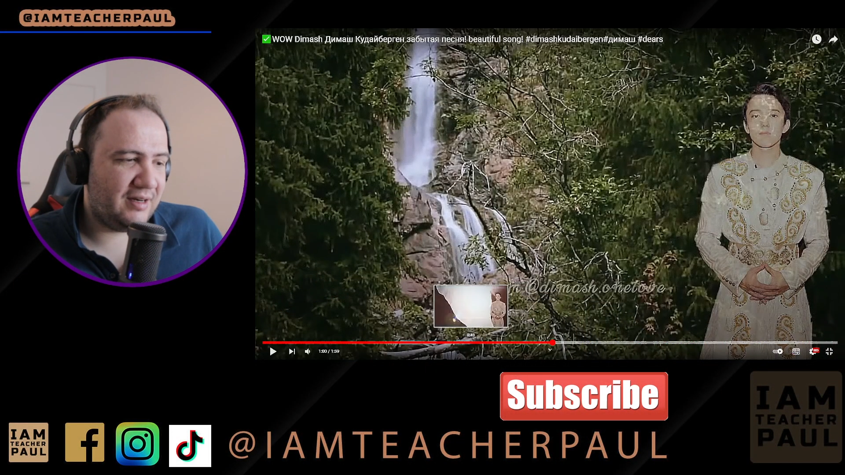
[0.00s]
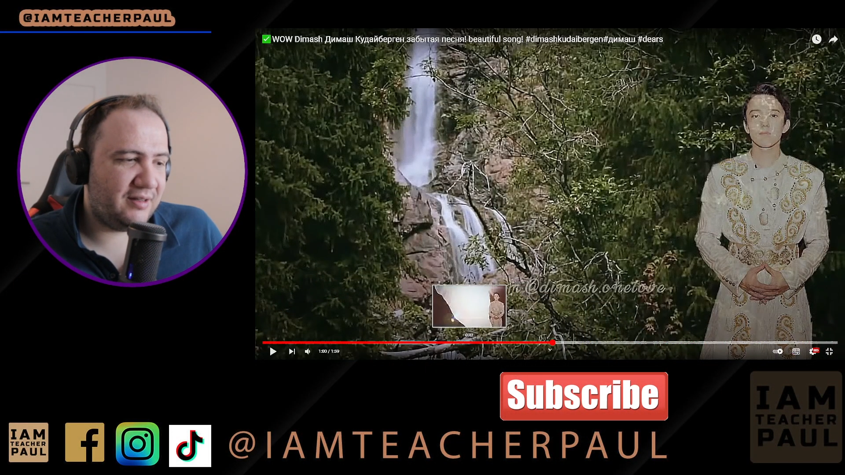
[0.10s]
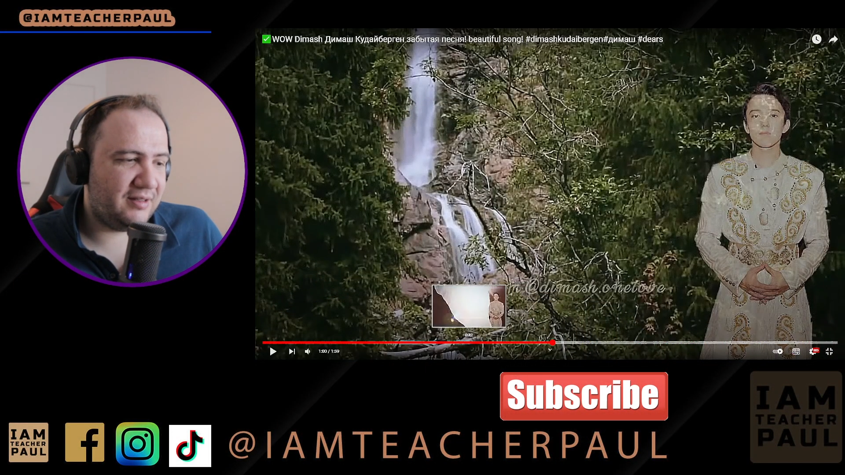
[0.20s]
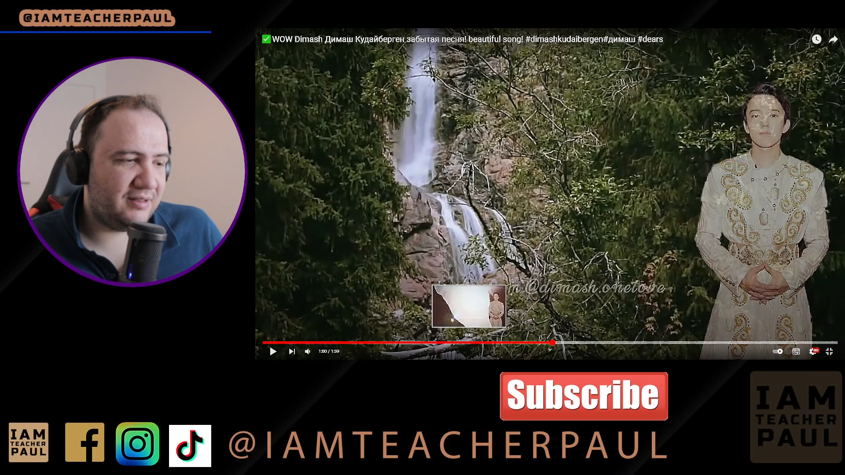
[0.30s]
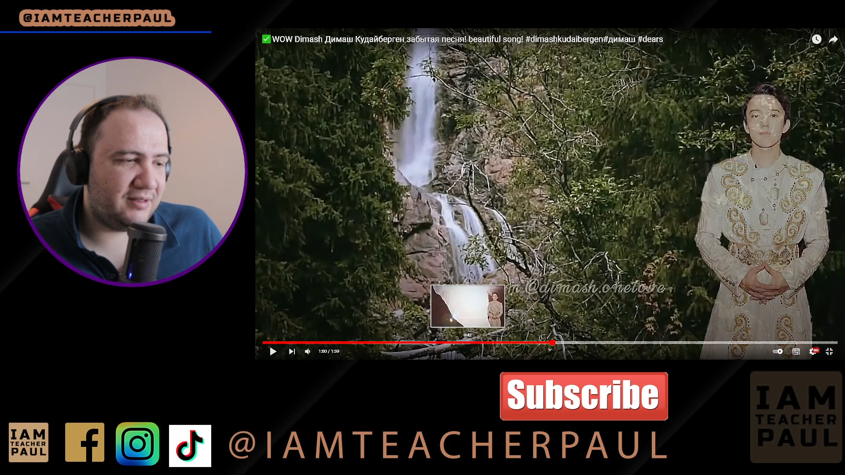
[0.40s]

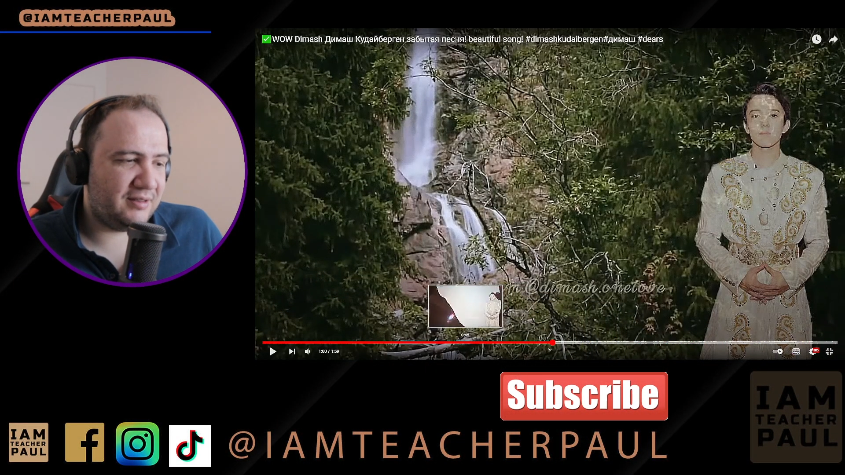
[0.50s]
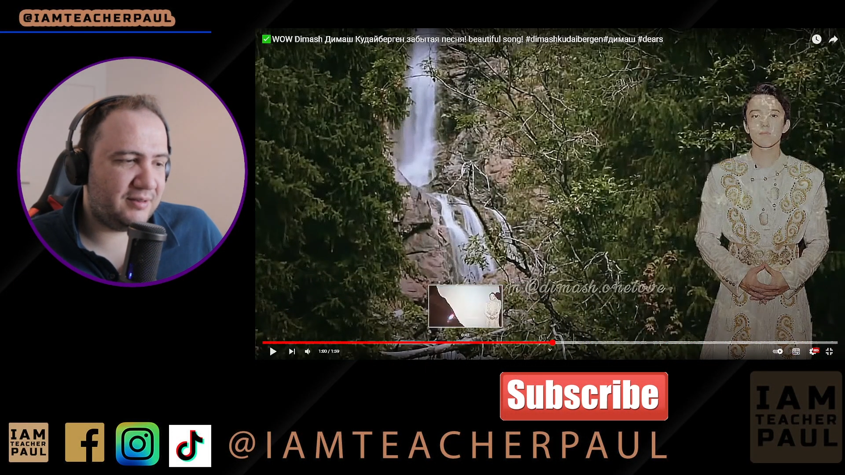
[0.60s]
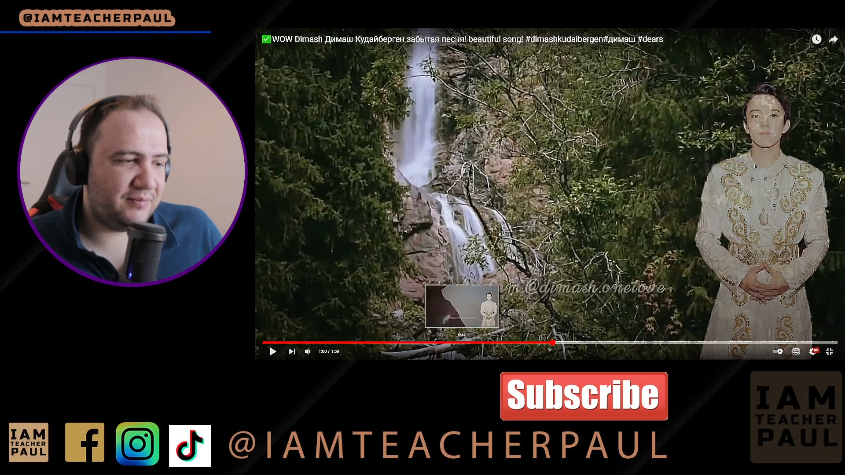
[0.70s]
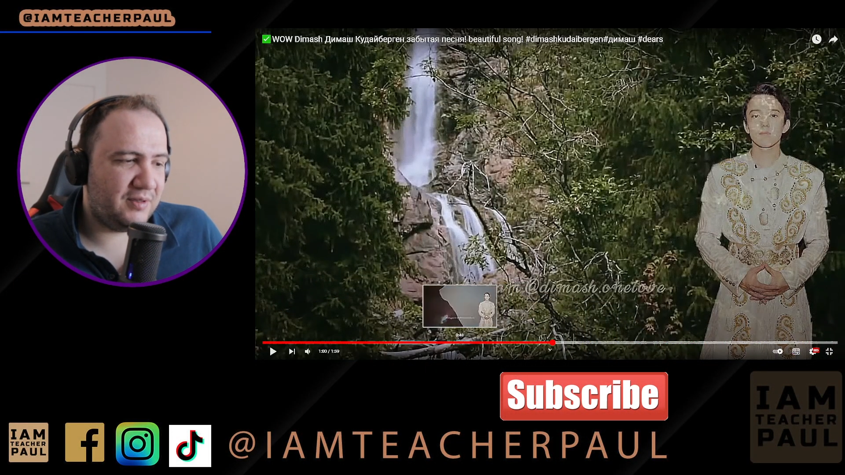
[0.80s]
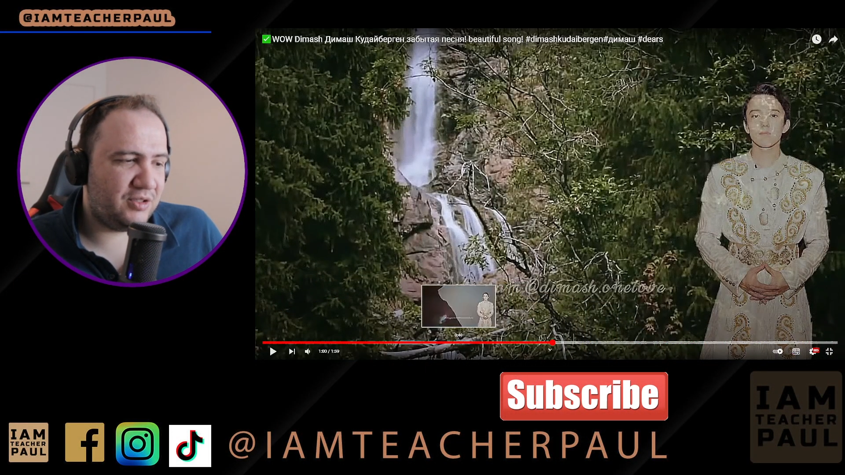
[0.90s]
the,
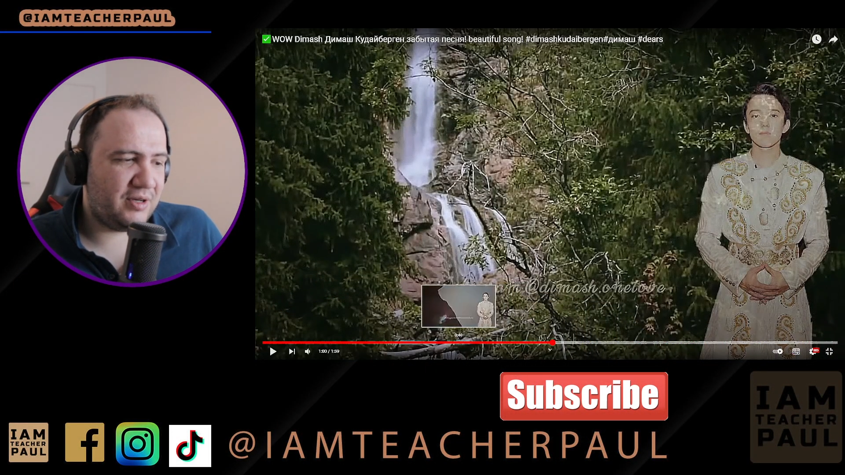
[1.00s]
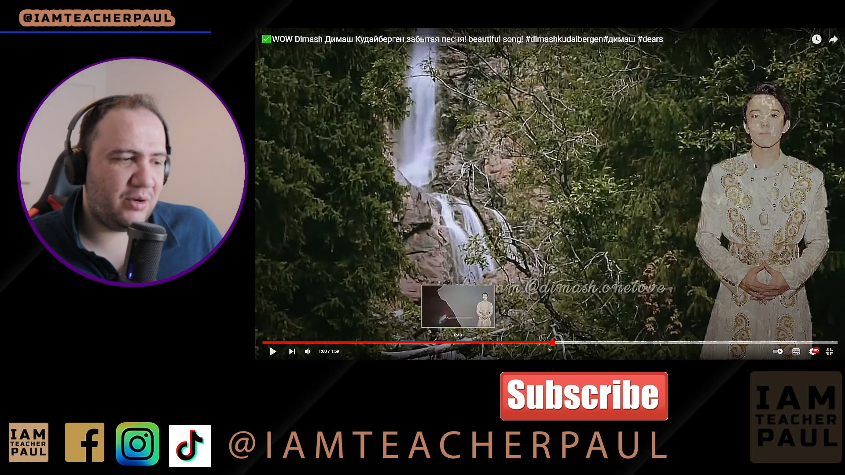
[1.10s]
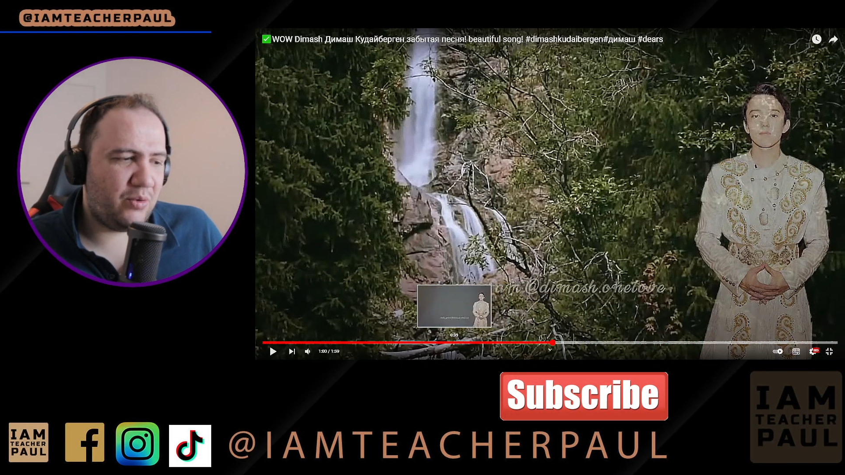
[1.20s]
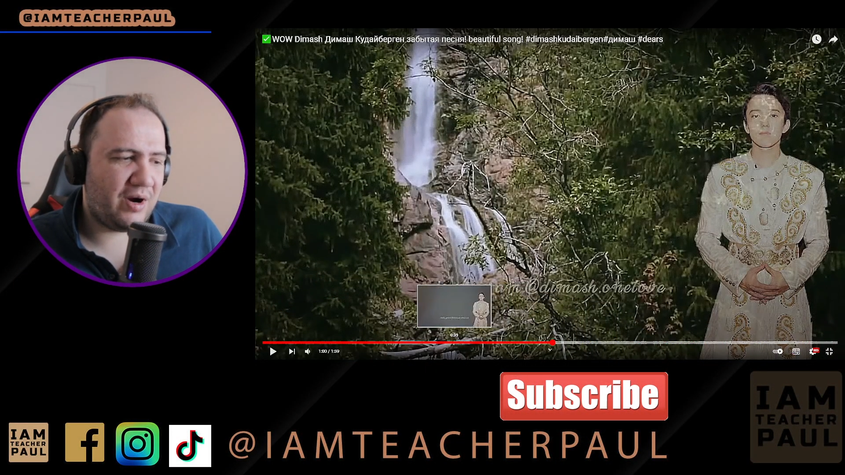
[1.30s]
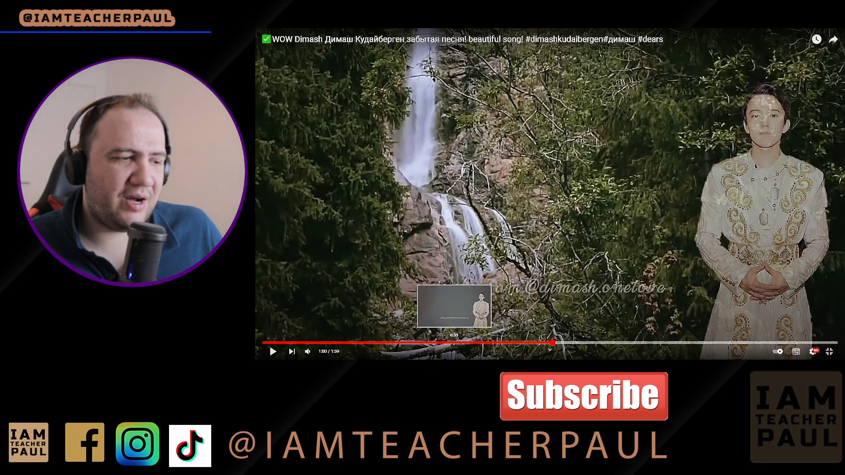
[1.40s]
it's not a
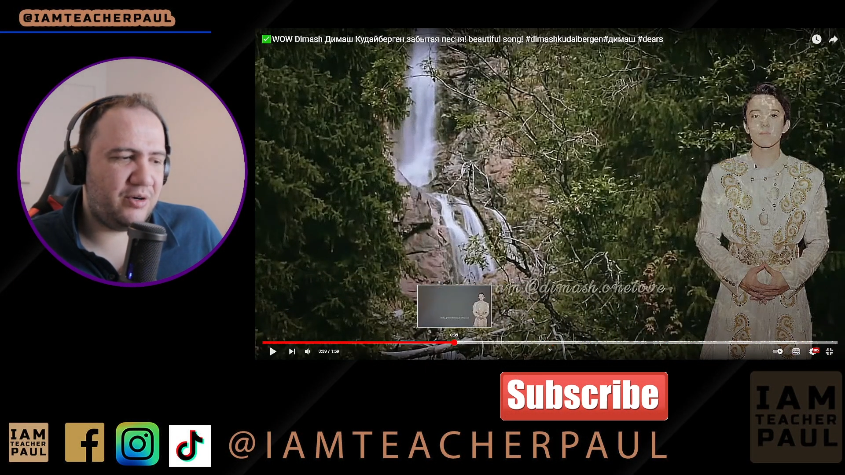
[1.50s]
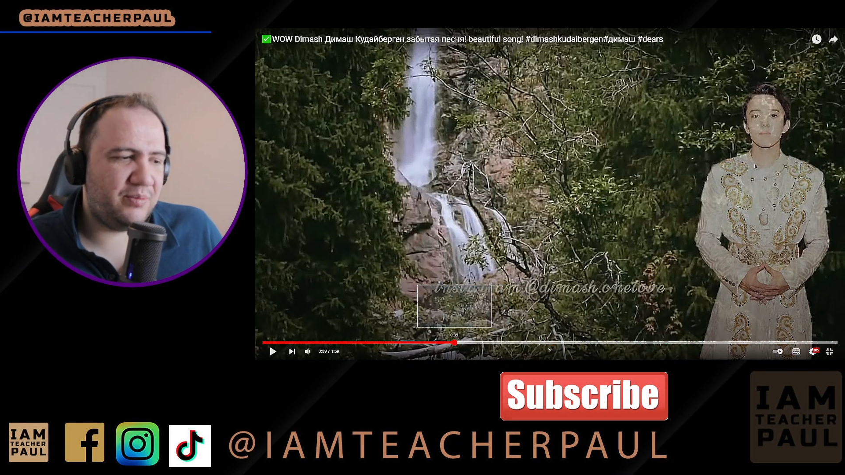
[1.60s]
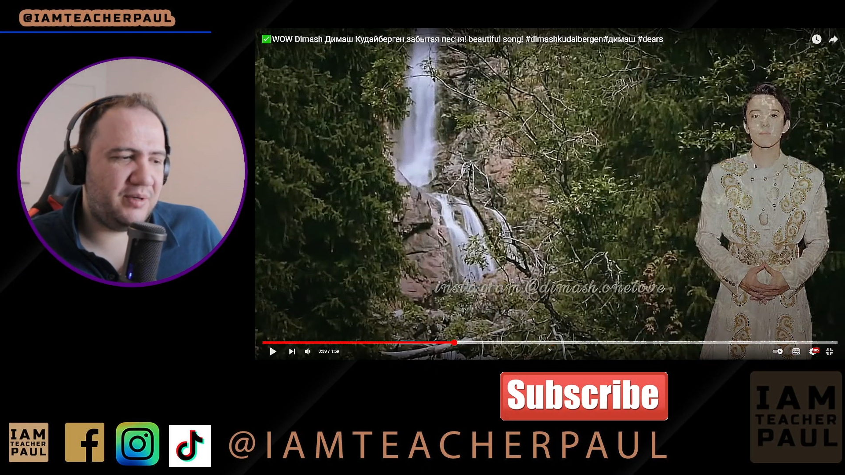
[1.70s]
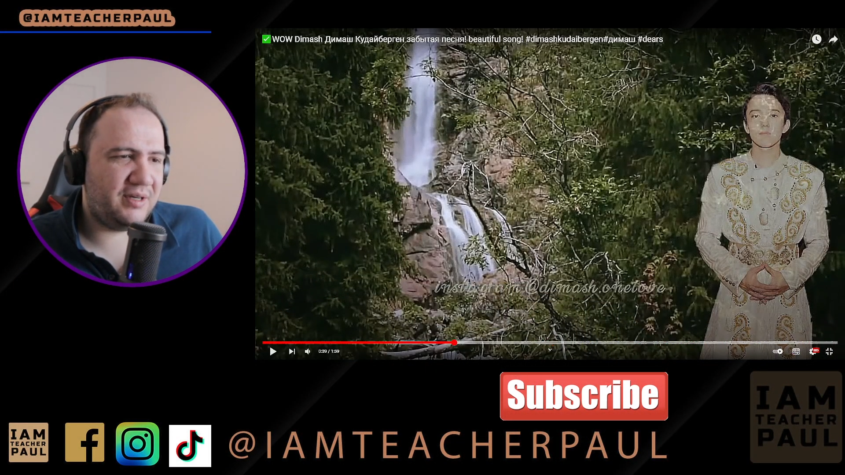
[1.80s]
choir, but